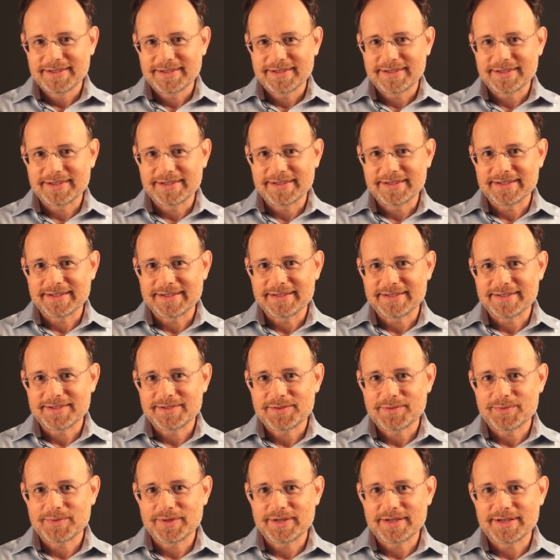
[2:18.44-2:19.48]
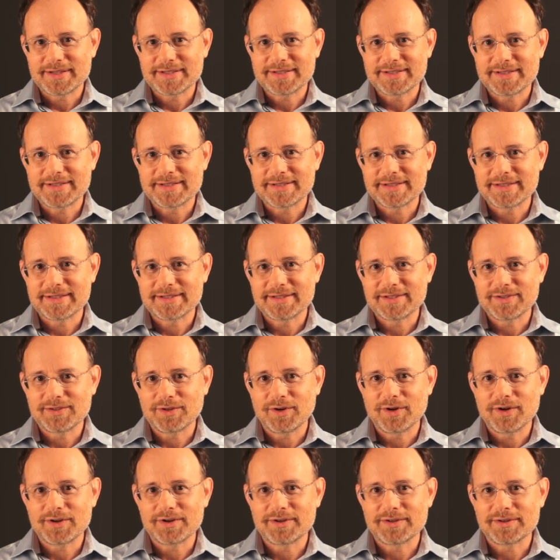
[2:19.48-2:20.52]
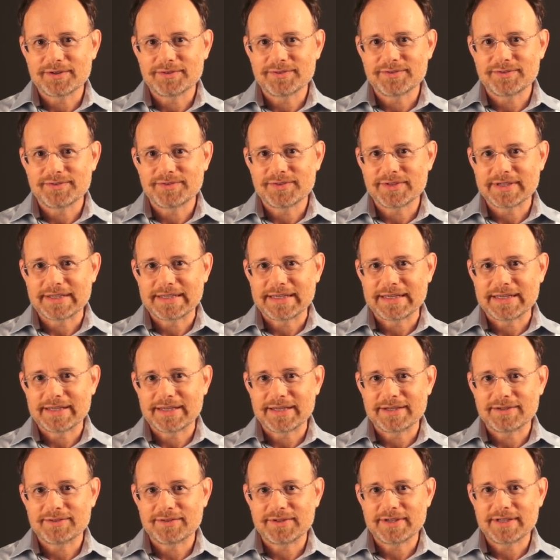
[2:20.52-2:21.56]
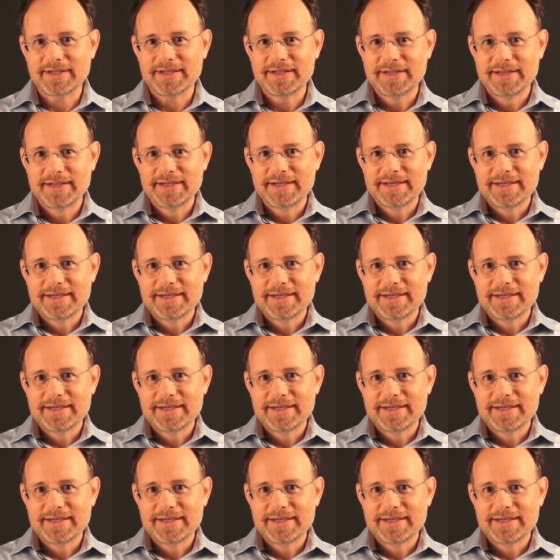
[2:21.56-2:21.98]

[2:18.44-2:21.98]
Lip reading: This was the daughter of King Henry